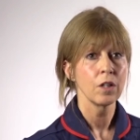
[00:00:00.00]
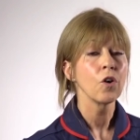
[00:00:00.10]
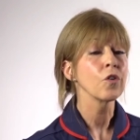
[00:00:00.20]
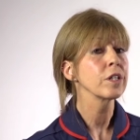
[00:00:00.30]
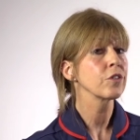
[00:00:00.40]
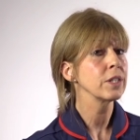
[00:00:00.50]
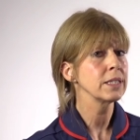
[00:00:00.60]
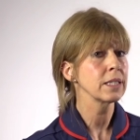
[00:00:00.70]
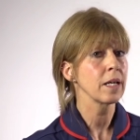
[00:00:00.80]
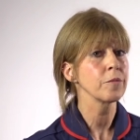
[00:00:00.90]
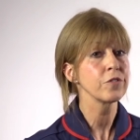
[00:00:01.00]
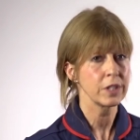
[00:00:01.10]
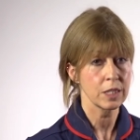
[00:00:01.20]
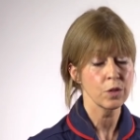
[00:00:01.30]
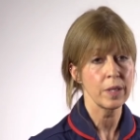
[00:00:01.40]
or increasing up
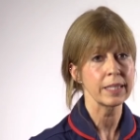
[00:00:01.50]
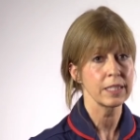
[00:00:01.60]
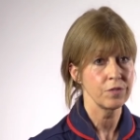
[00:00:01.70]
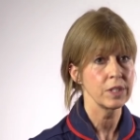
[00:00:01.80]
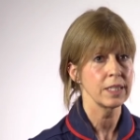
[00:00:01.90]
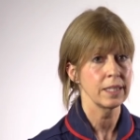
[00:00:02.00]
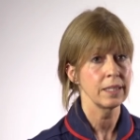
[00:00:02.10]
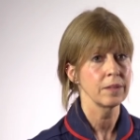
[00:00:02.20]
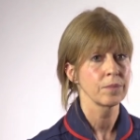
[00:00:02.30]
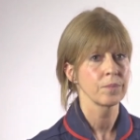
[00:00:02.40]
physical activity.